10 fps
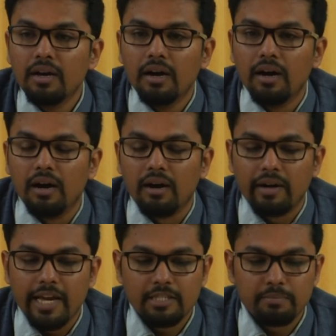uh,
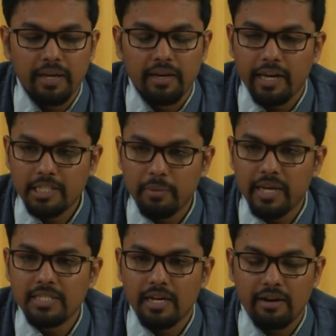explain,
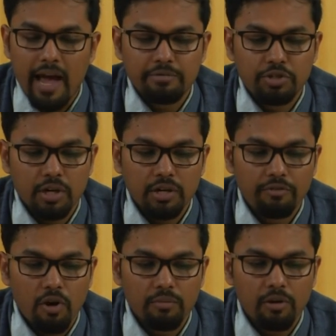explains an abstract
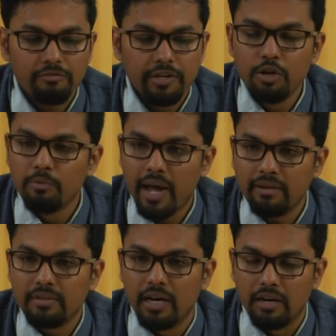form of
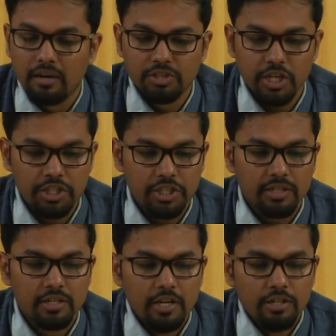human uh, gesture.
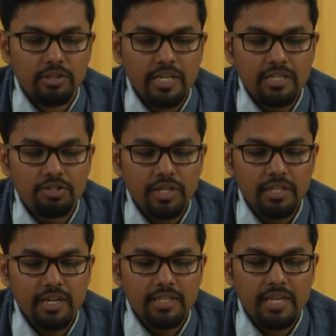So, these three
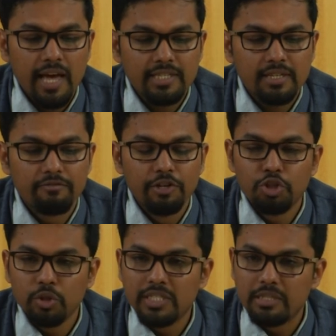things has a
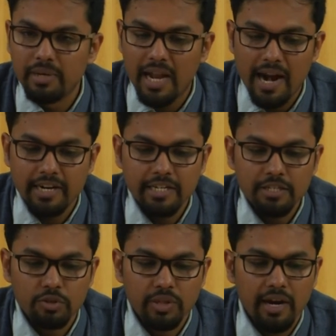visual similarity.
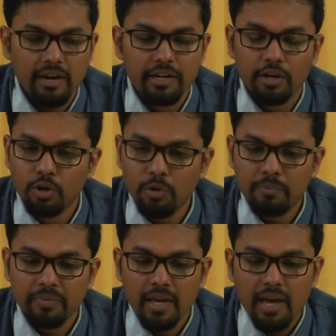So, they are in a group
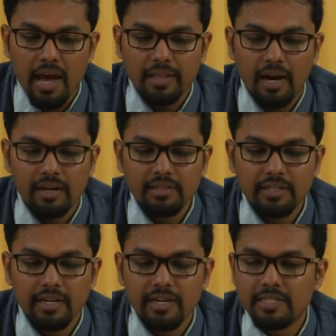and the other
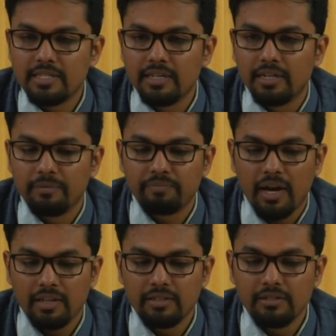thing is um,
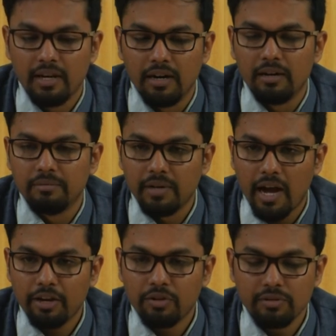other um,
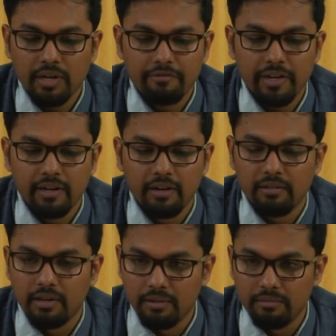iconographic
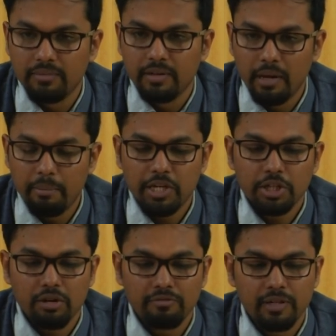uh, um,
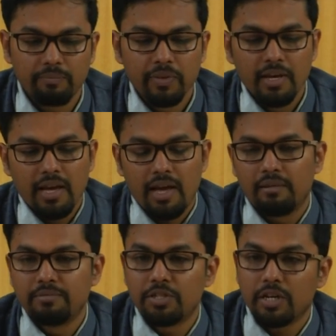depiction of a
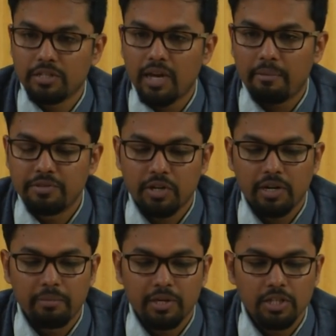abstract abstract
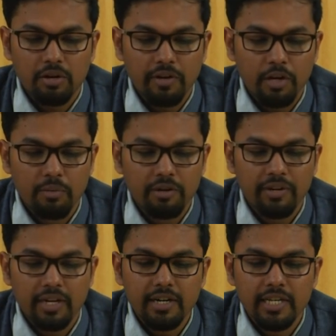depiction of a human
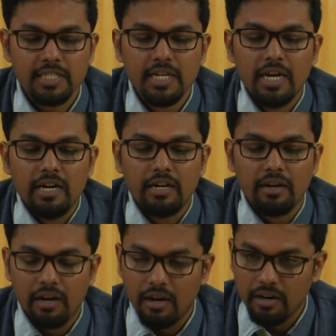figure is
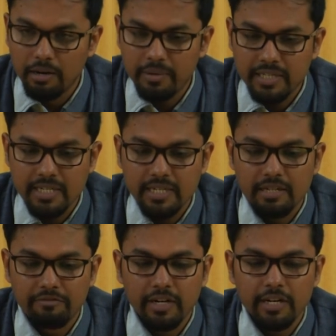uh, represented
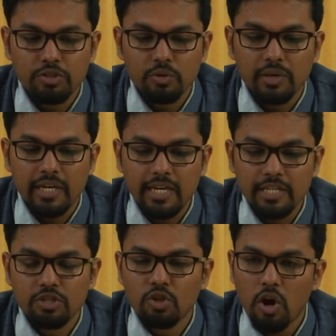differently. So, he
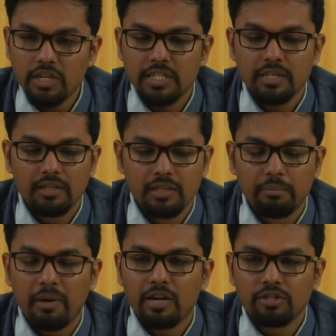is not the
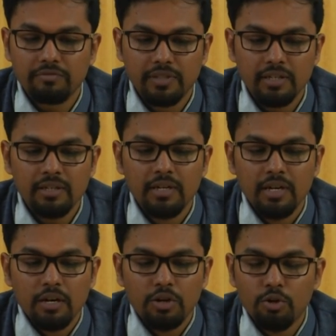part of the
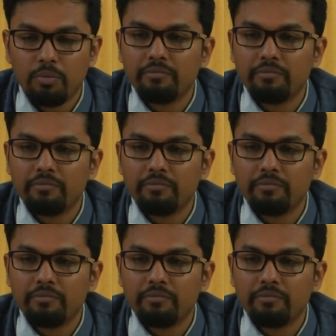group of